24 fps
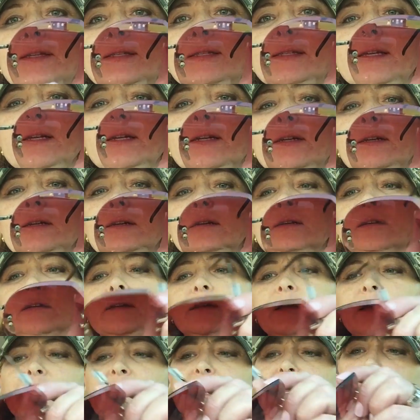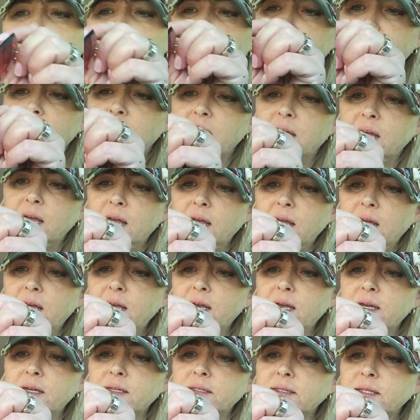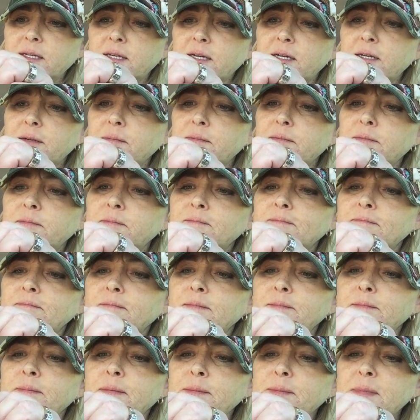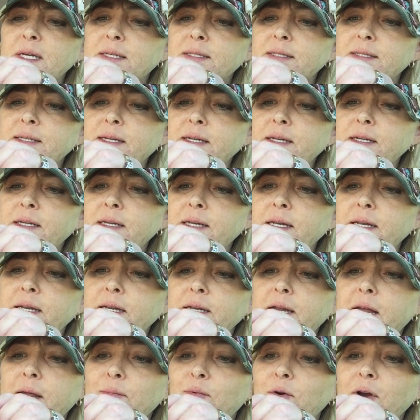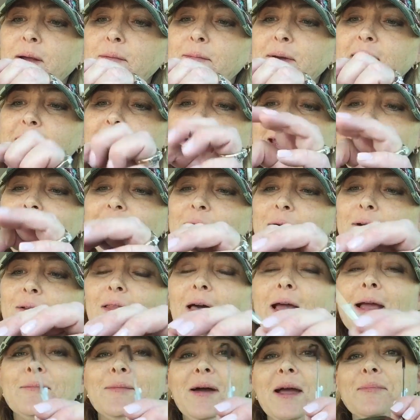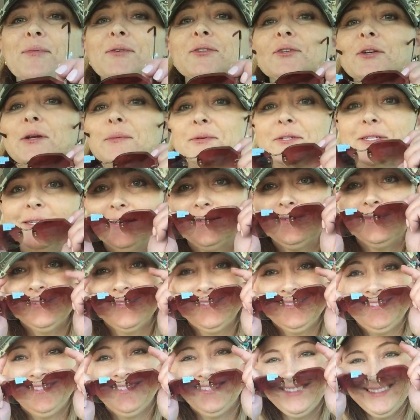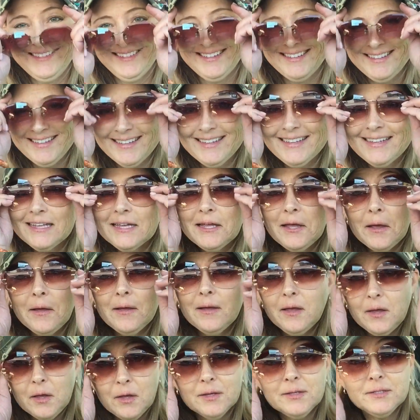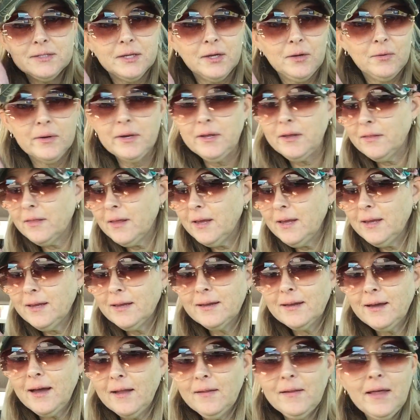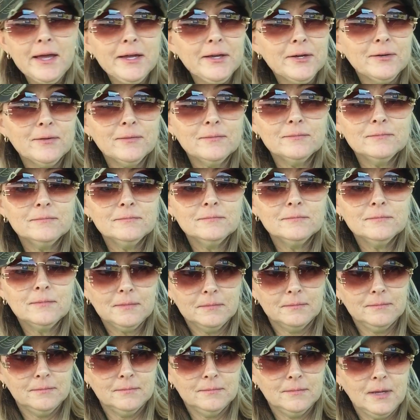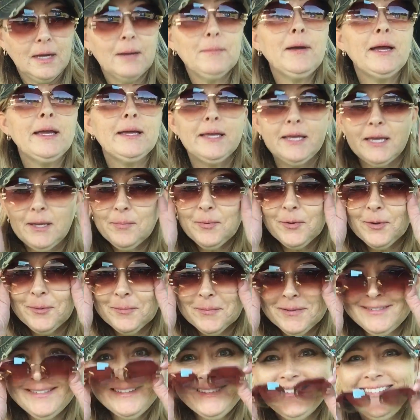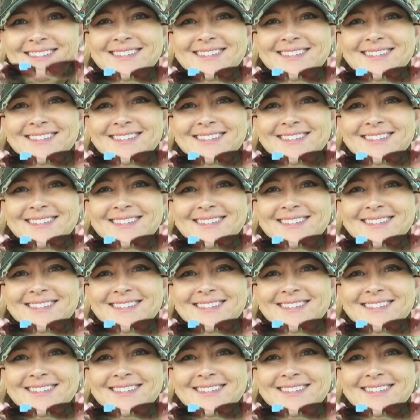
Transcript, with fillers: this here. And um, I'm not seeing any name brand, but hey, they're like my prescription. So what do you think? I like them. I might keep them.